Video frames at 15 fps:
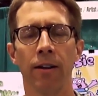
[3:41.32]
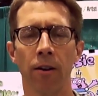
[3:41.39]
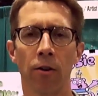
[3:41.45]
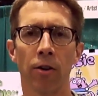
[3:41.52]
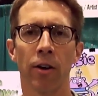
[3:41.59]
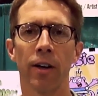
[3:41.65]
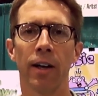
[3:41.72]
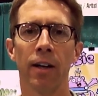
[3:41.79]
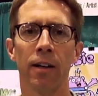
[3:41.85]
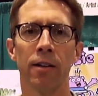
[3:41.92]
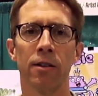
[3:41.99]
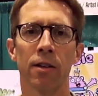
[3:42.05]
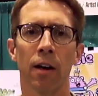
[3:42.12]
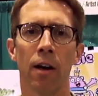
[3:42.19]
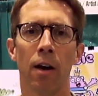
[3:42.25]
younger
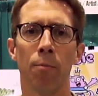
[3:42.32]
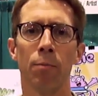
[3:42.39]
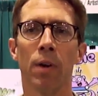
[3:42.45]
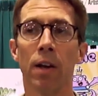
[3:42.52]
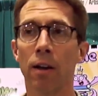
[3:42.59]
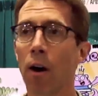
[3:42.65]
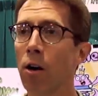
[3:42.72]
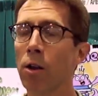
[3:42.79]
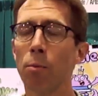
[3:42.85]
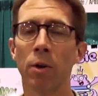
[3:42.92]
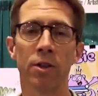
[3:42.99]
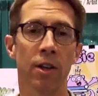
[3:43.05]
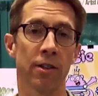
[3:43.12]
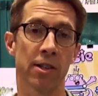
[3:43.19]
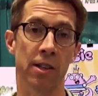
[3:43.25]
kids. All the
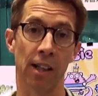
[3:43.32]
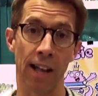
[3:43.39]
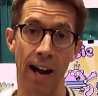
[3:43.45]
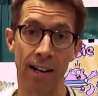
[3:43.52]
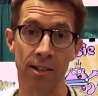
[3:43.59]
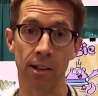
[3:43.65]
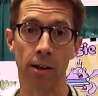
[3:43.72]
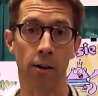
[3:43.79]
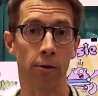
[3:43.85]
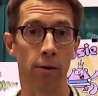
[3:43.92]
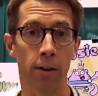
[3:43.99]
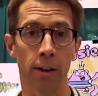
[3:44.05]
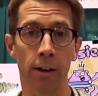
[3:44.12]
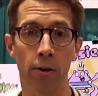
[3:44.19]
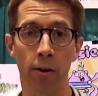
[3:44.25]
books on Scholastic are
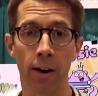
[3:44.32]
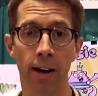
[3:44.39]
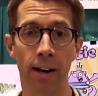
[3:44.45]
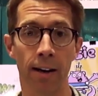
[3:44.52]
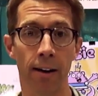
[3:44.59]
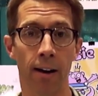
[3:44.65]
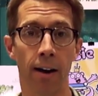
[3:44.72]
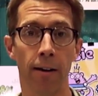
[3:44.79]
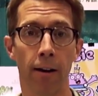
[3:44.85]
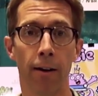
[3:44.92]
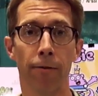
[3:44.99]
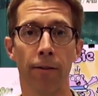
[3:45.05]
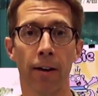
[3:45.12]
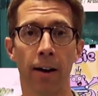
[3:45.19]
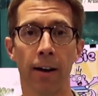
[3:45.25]
really great,
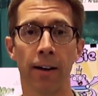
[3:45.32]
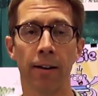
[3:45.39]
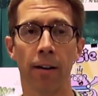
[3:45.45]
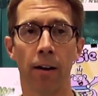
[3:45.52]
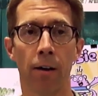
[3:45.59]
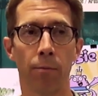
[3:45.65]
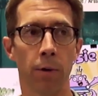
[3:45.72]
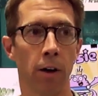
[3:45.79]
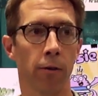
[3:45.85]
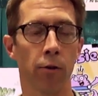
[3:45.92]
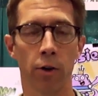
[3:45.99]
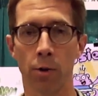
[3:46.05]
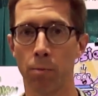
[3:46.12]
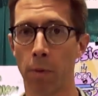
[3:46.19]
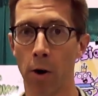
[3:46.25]
I find. You know, of
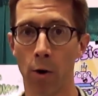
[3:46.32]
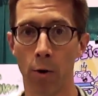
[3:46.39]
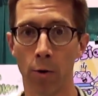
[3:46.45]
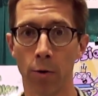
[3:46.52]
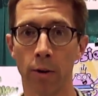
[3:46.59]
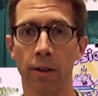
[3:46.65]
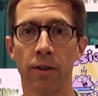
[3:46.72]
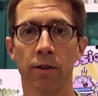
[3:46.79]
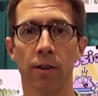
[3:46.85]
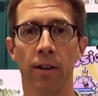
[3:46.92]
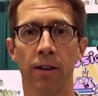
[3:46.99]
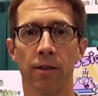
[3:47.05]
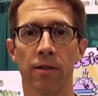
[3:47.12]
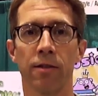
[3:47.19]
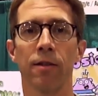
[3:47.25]
course, Bone is
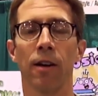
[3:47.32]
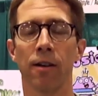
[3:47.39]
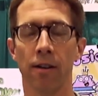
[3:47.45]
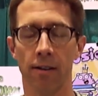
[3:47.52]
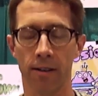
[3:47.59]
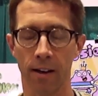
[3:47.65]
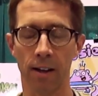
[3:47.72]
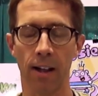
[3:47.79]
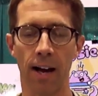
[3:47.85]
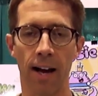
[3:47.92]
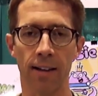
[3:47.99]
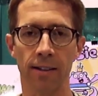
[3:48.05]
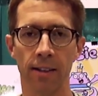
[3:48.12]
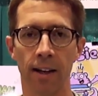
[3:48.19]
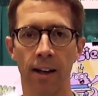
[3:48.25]
the
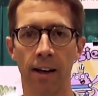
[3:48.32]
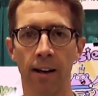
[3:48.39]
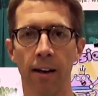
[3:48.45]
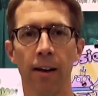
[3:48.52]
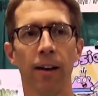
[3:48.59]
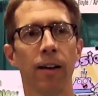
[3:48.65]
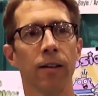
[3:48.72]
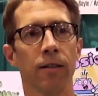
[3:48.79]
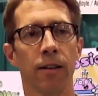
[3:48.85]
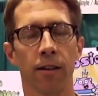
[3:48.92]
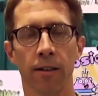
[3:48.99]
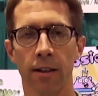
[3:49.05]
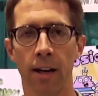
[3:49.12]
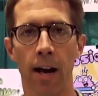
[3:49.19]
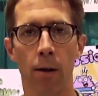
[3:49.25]
classic. Yeah. Doug
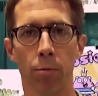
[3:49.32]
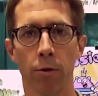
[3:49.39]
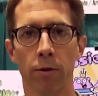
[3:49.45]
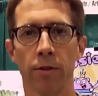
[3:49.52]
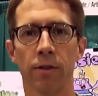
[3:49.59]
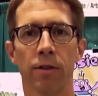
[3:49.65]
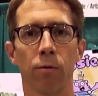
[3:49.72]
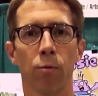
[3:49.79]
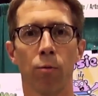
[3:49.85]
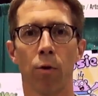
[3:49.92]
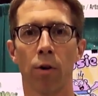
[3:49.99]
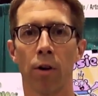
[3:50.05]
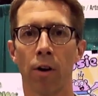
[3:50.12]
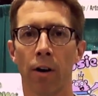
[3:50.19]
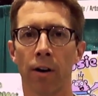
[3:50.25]
Tenapel's
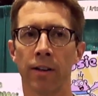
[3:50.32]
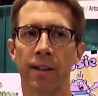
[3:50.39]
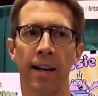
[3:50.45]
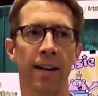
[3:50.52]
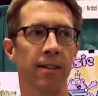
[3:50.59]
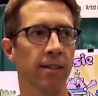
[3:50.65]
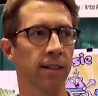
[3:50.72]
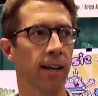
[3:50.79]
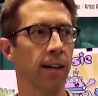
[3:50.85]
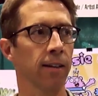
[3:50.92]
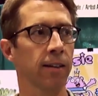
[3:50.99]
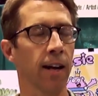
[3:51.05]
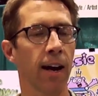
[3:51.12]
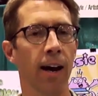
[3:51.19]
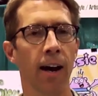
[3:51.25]
work, Dan
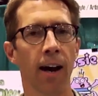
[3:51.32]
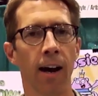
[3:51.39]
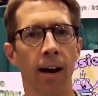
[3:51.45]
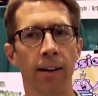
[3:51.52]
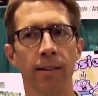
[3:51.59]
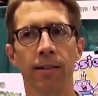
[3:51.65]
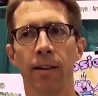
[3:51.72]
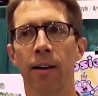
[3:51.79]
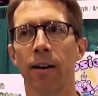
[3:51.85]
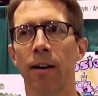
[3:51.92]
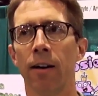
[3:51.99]
Santat,